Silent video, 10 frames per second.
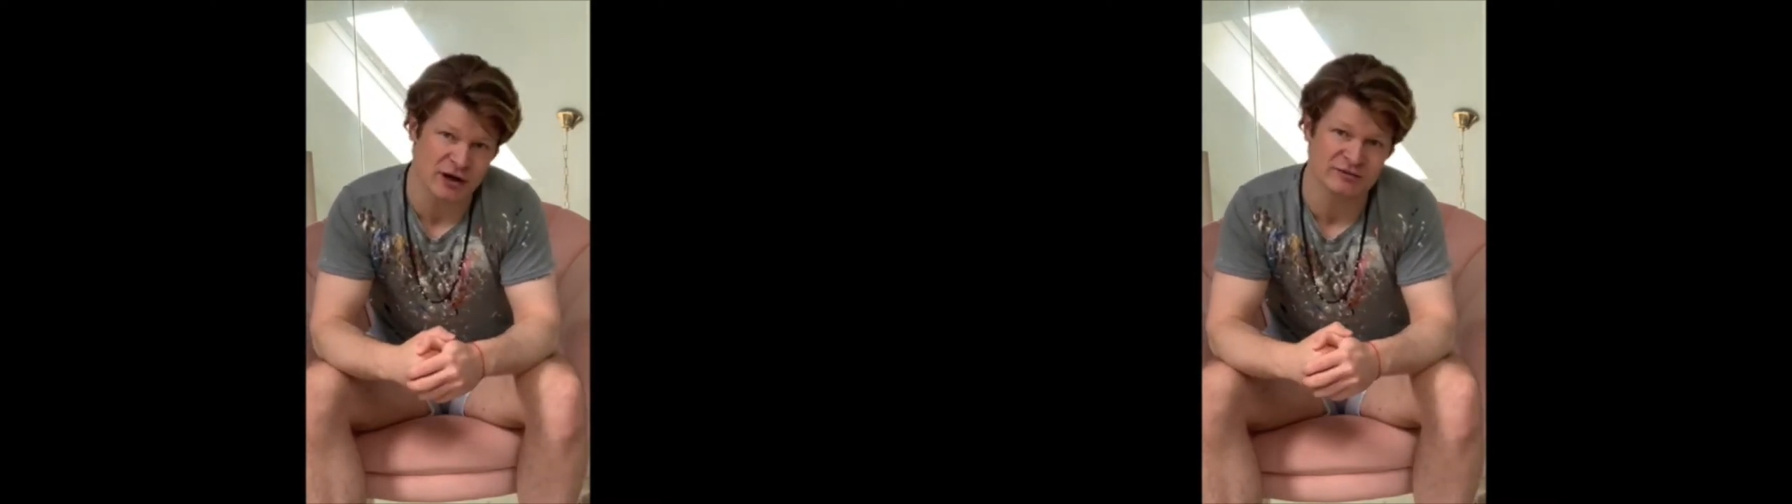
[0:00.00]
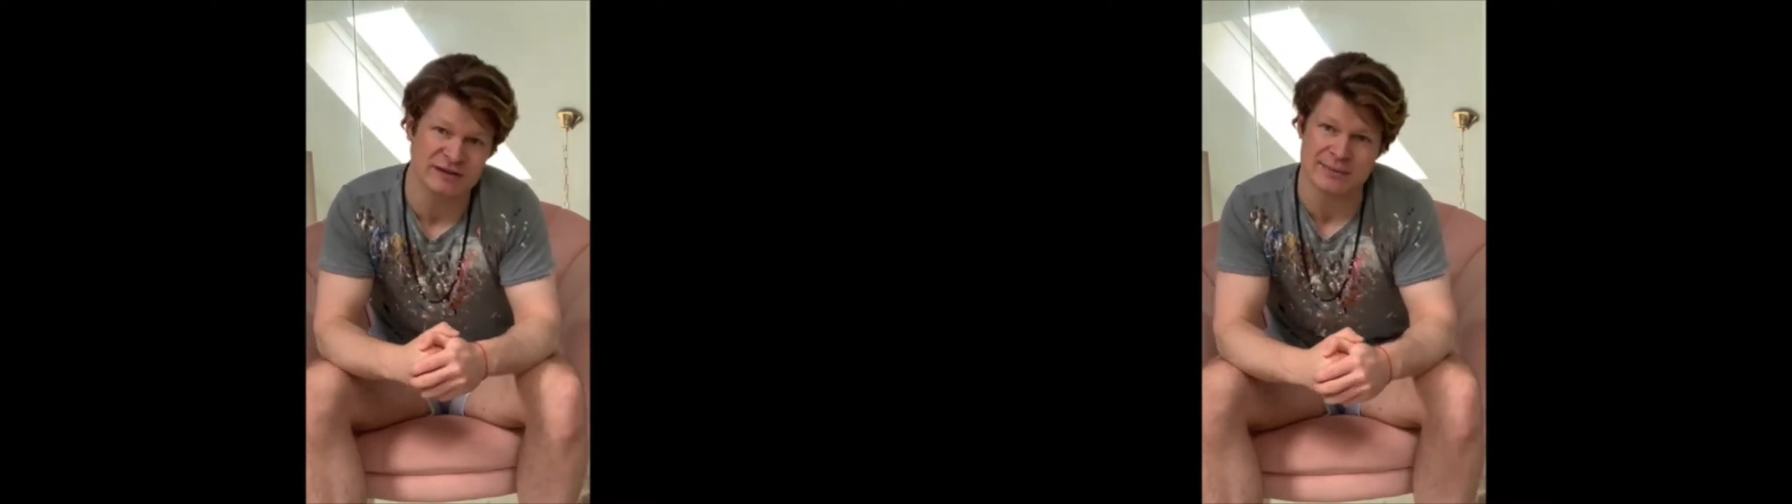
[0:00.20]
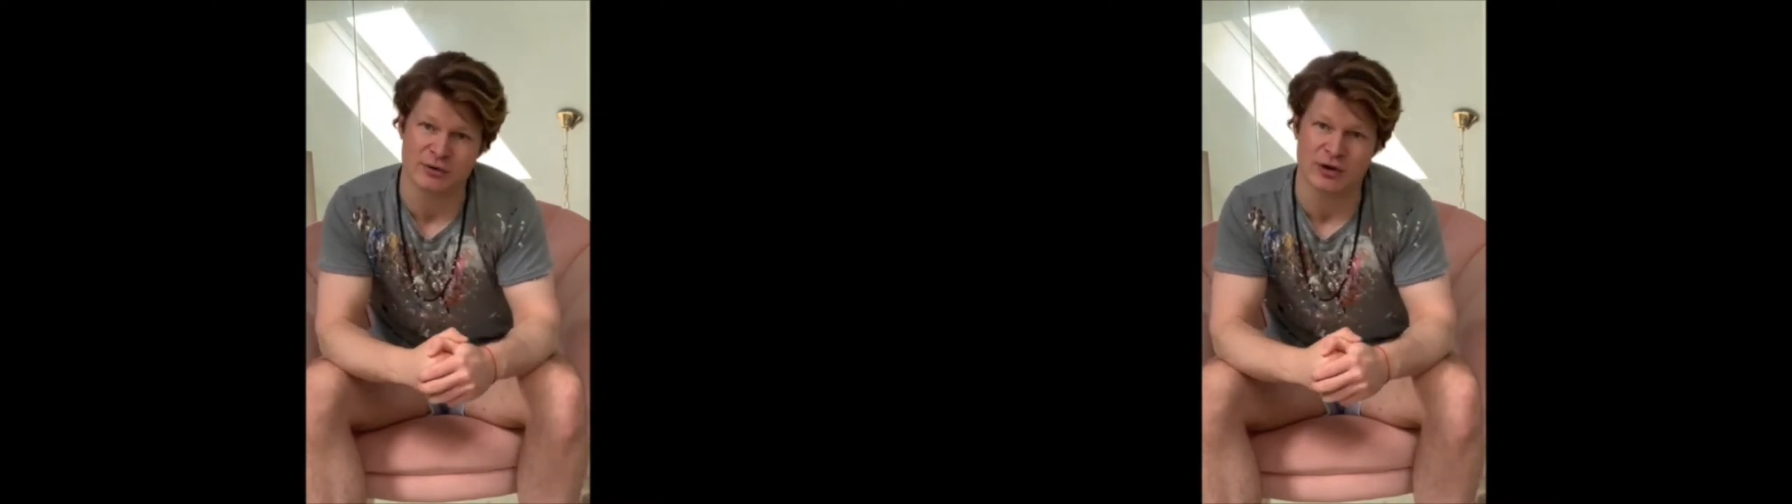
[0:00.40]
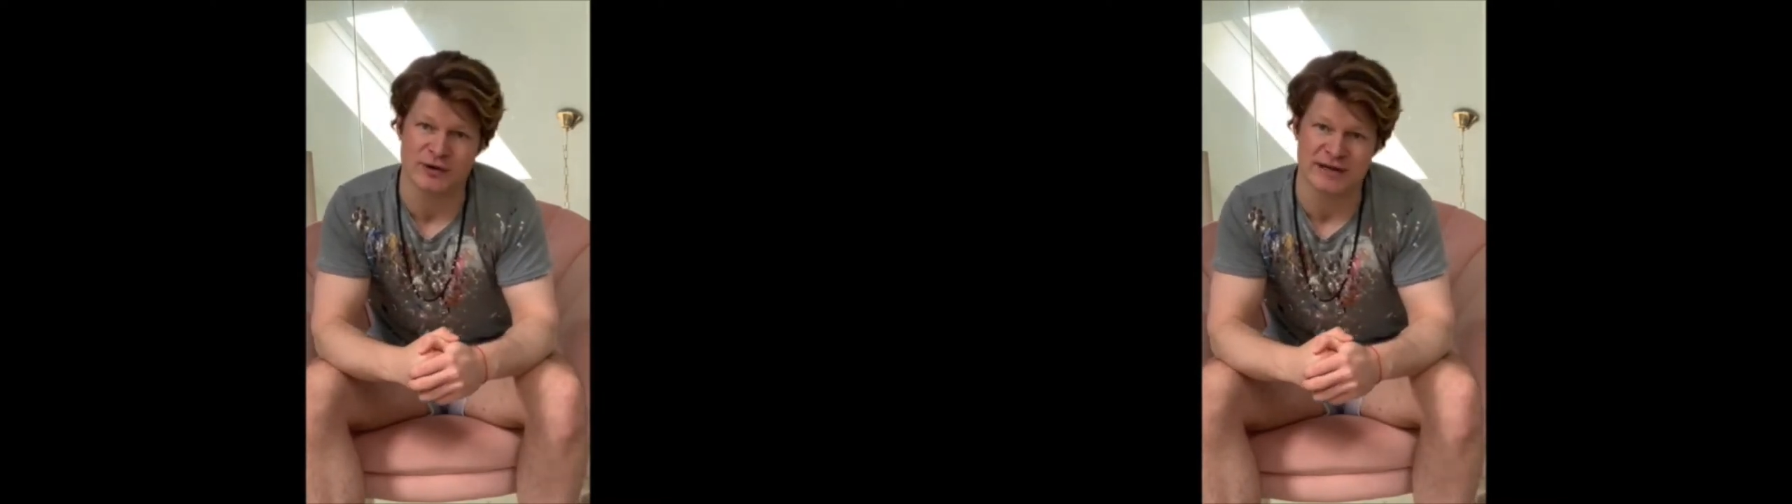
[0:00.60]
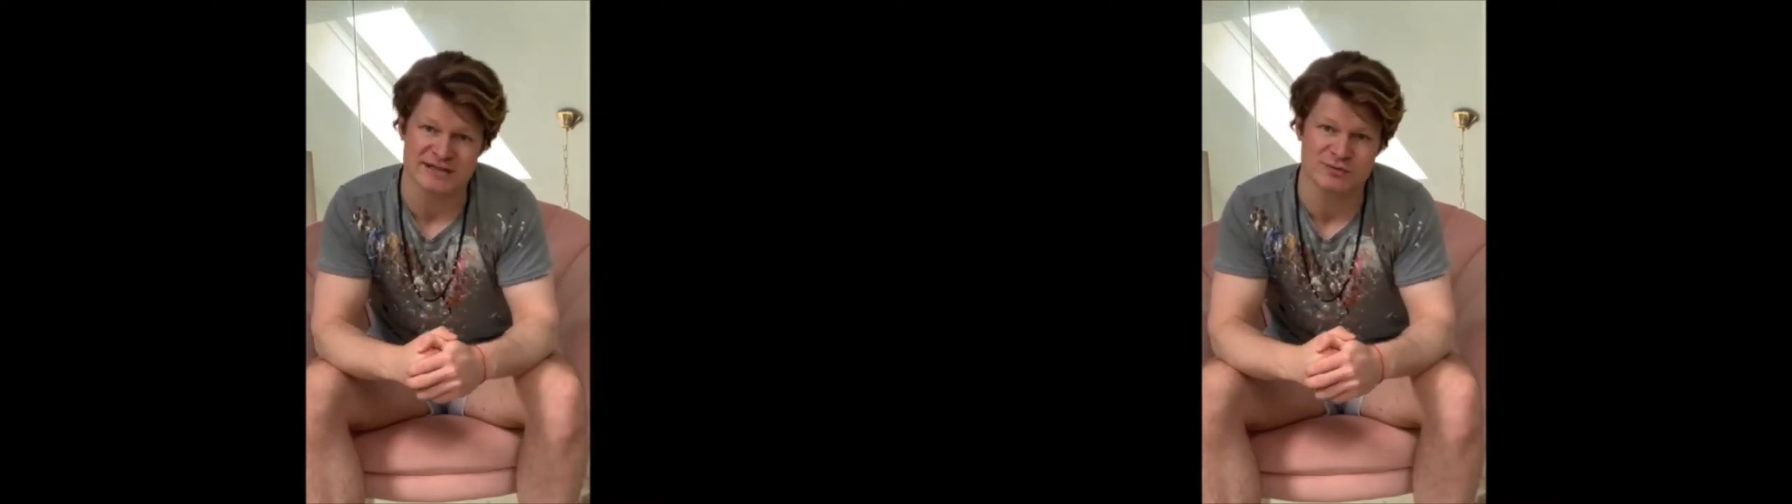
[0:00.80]
of Libro
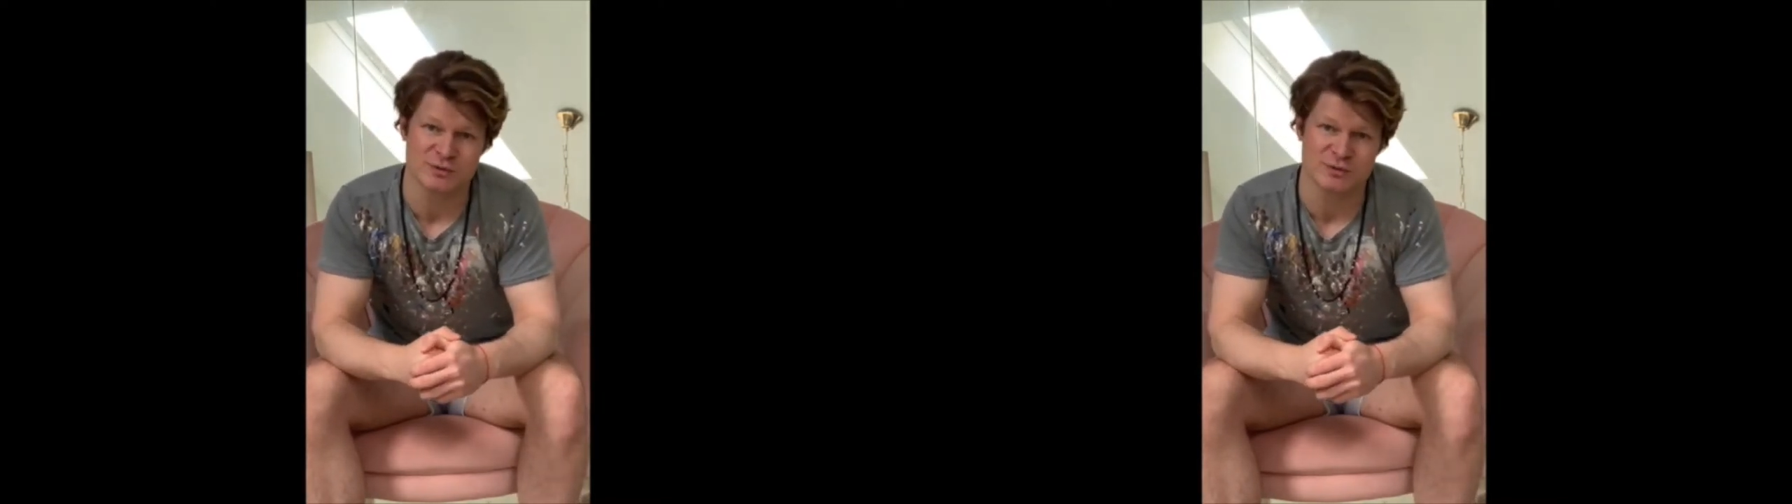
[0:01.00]
East,